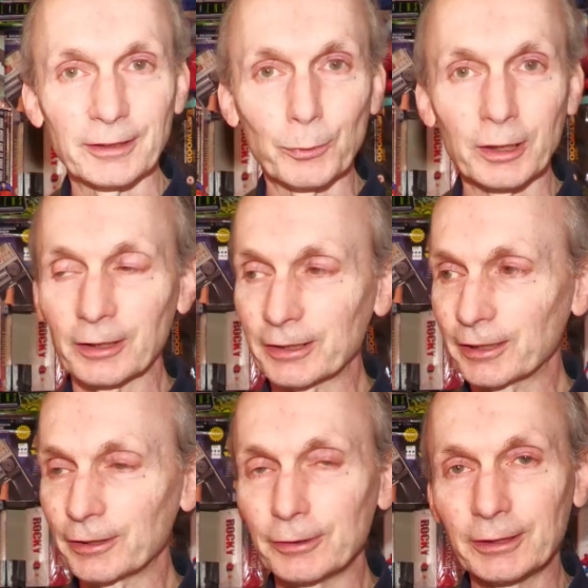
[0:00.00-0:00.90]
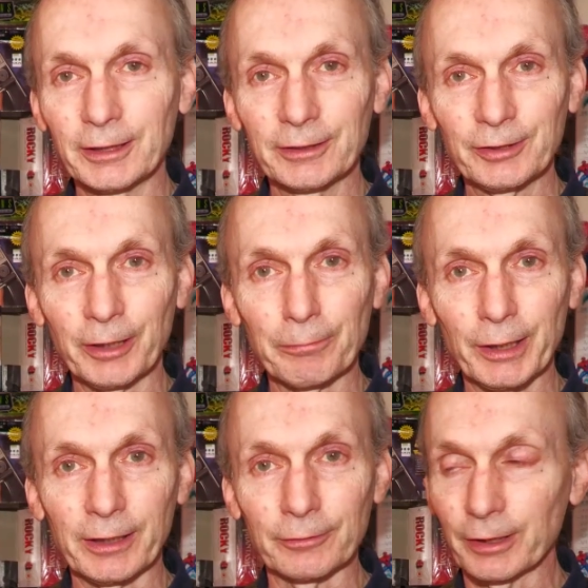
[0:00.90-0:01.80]
a while ago,
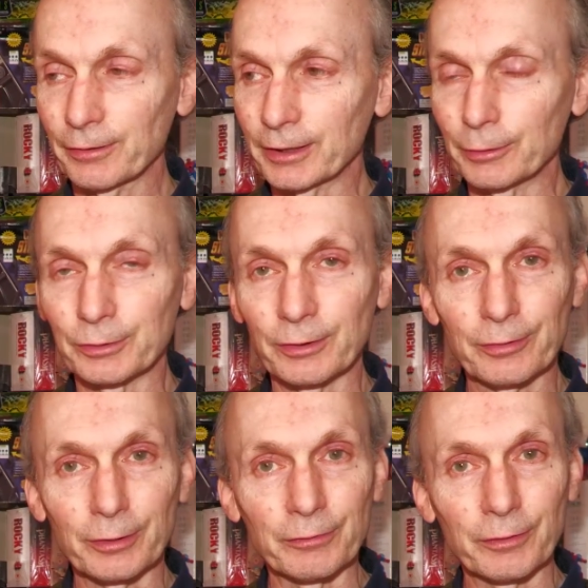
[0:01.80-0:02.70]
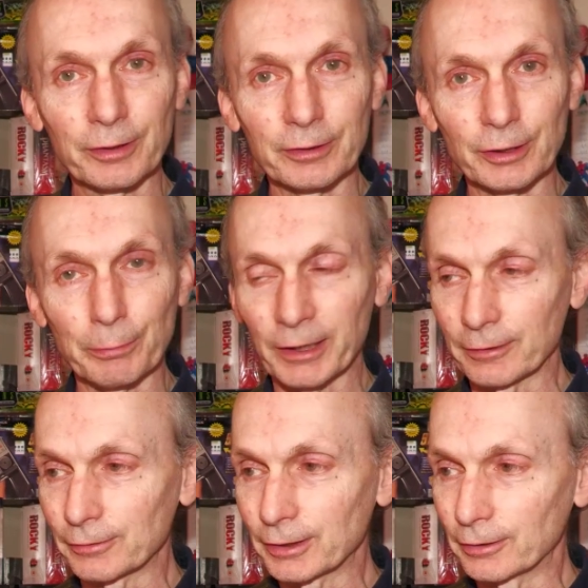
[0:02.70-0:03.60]
£10. I think it was a 3 for
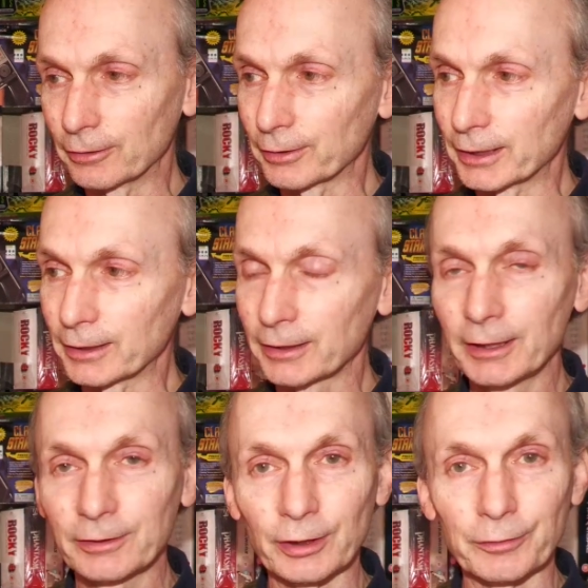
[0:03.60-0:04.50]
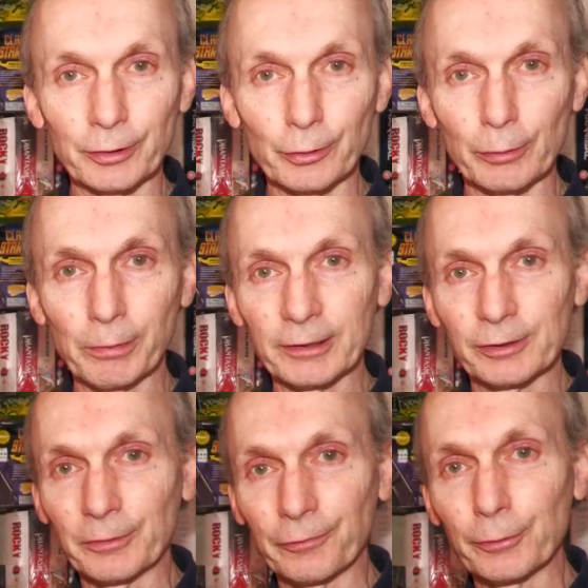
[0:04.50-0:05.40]
£30 deal on there. So I've got a
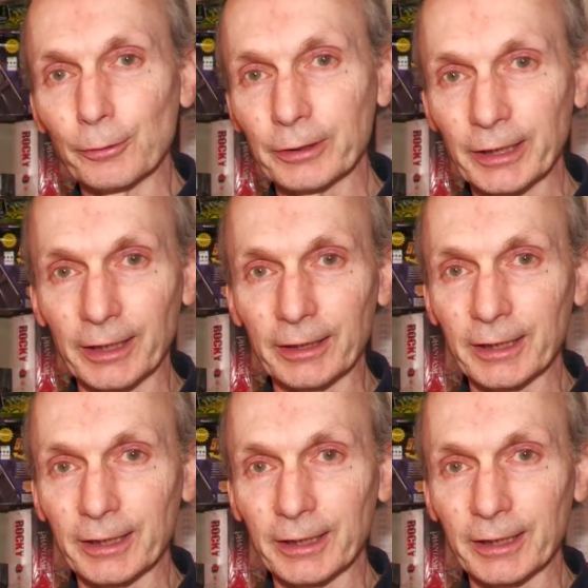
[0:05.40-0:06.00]
replacement 4K in